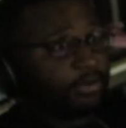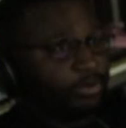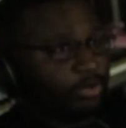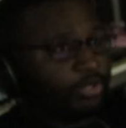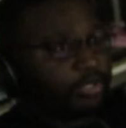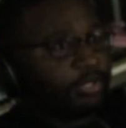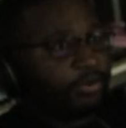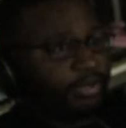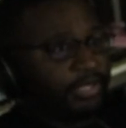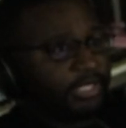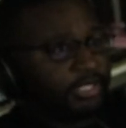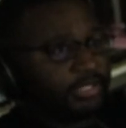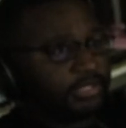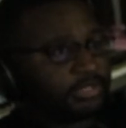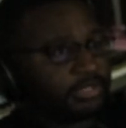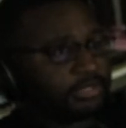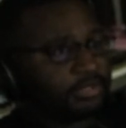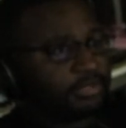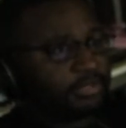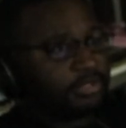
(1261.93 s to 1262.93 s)
on the
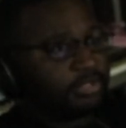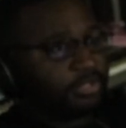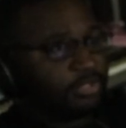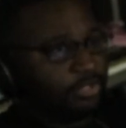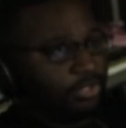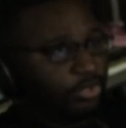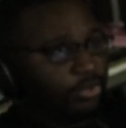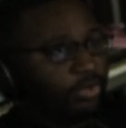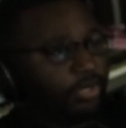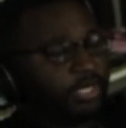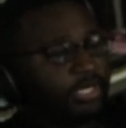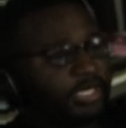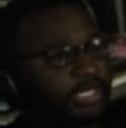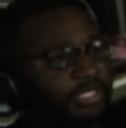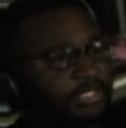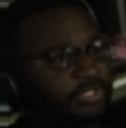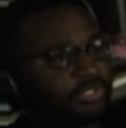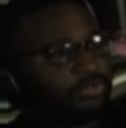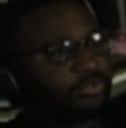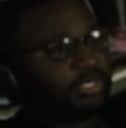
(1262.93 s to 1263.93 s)
penis going
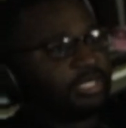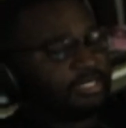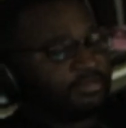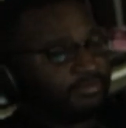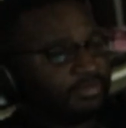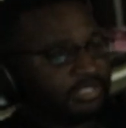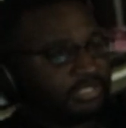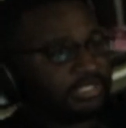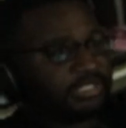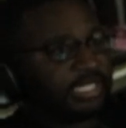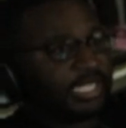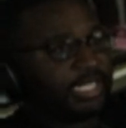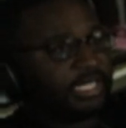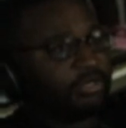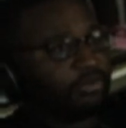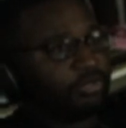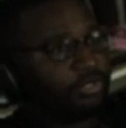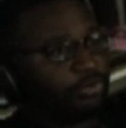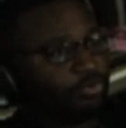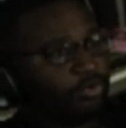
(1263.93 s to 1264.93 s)
into a
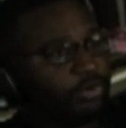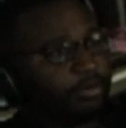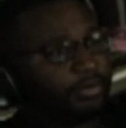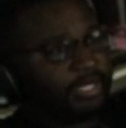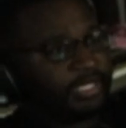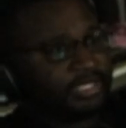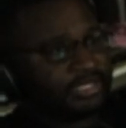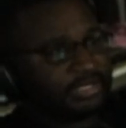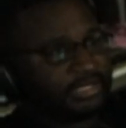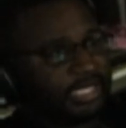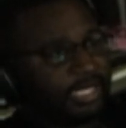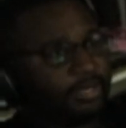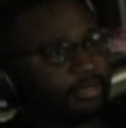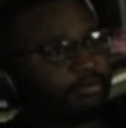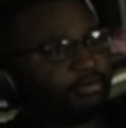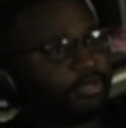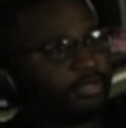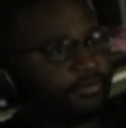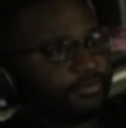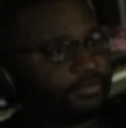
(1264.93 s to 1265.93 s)
vagina with a woman is not
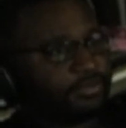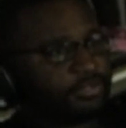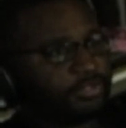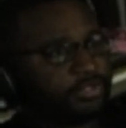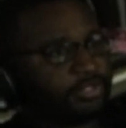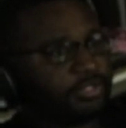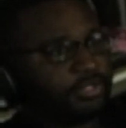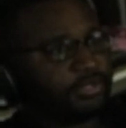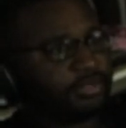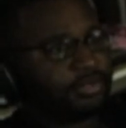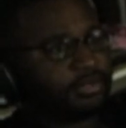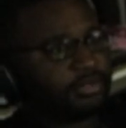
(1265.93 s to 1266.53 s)
on birth control.